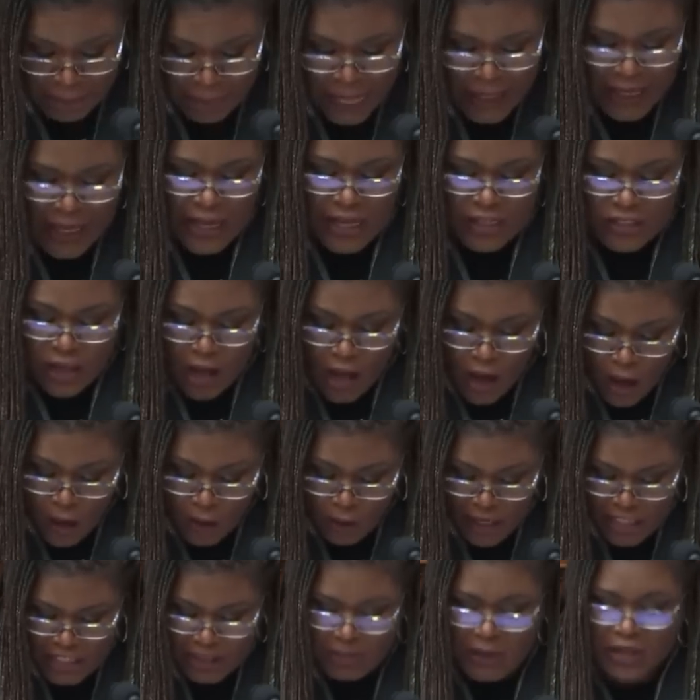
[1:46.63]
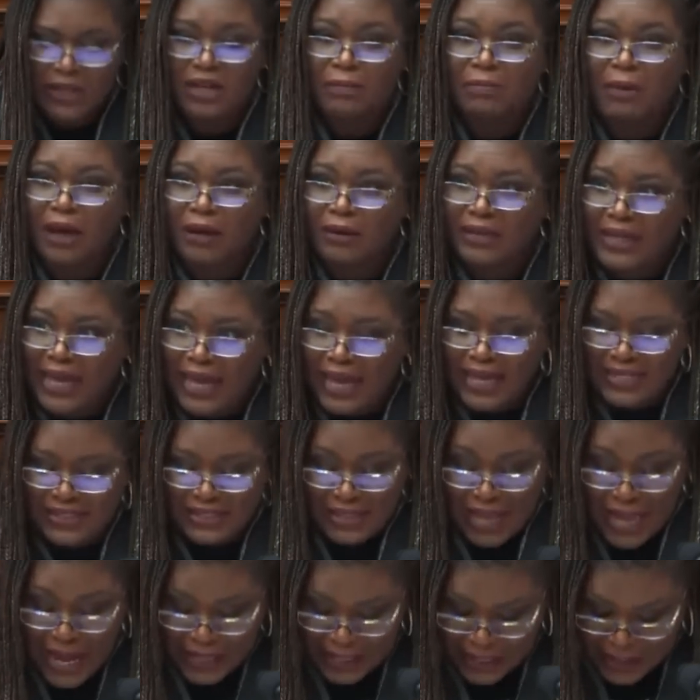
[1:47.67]
It has always been about
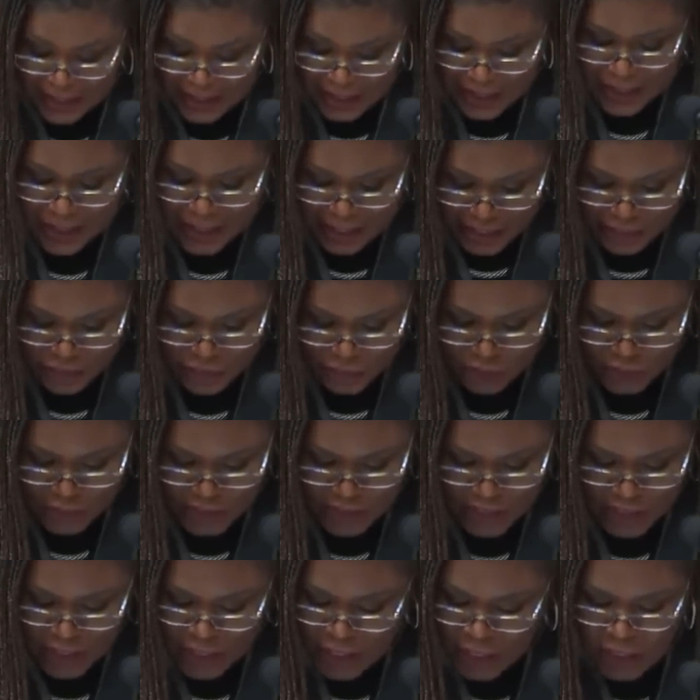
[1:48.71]
gaslighting the country.